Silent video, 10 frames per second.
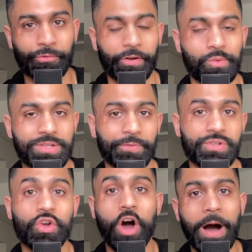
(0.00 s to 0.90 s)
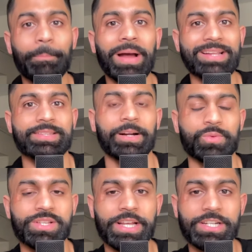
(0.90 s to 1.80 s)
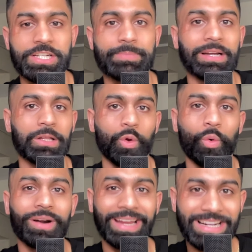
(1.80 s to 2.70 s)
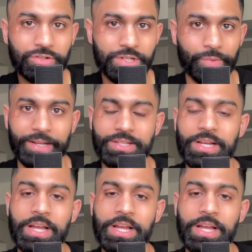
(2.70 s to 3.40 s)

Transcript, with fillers: Federal Reserve combats that recession by lowering interest rates.